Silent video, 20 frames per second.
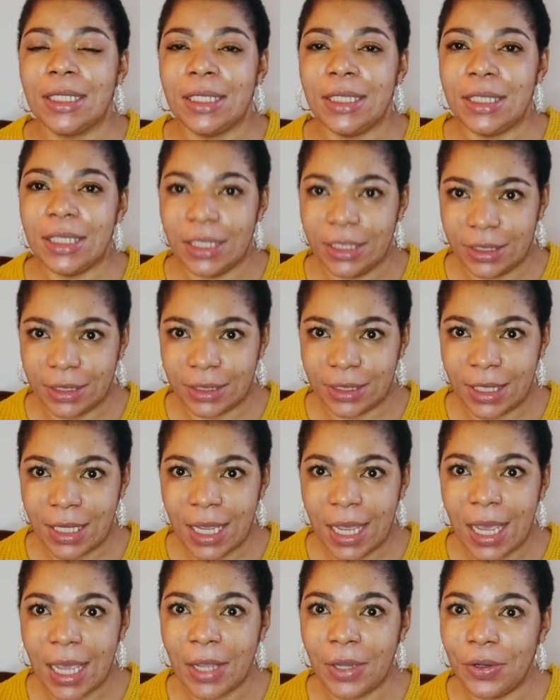Yes,
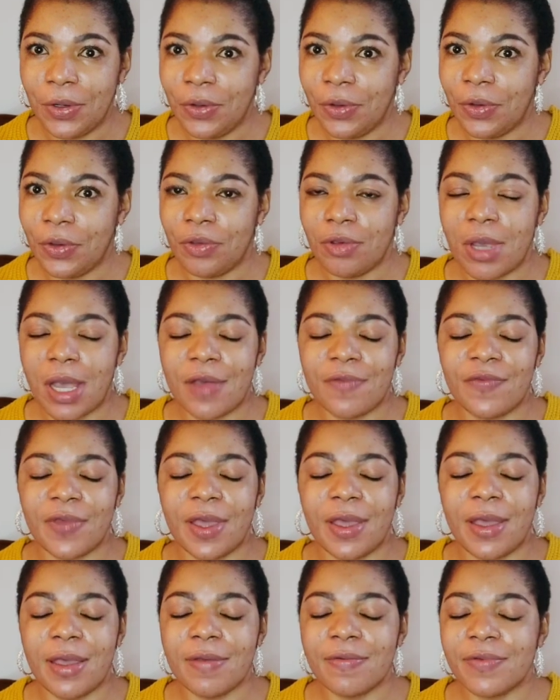I know you have
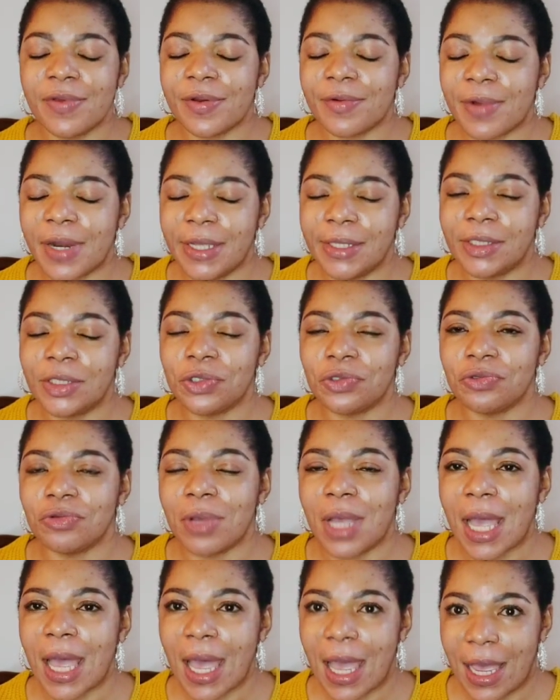every right to
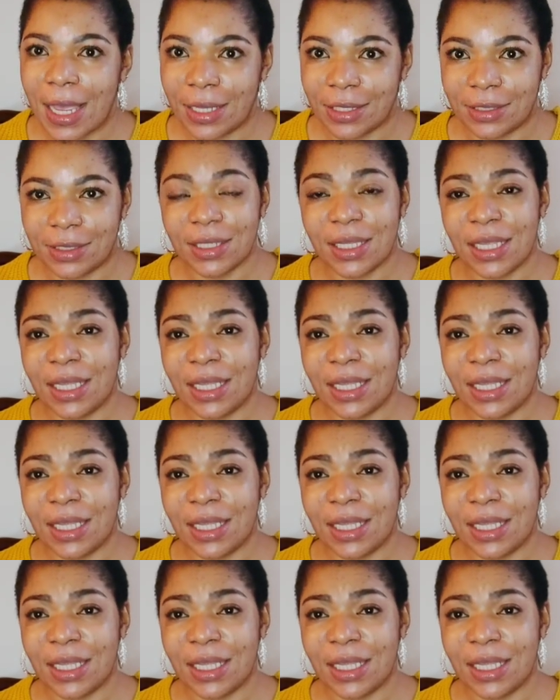ask,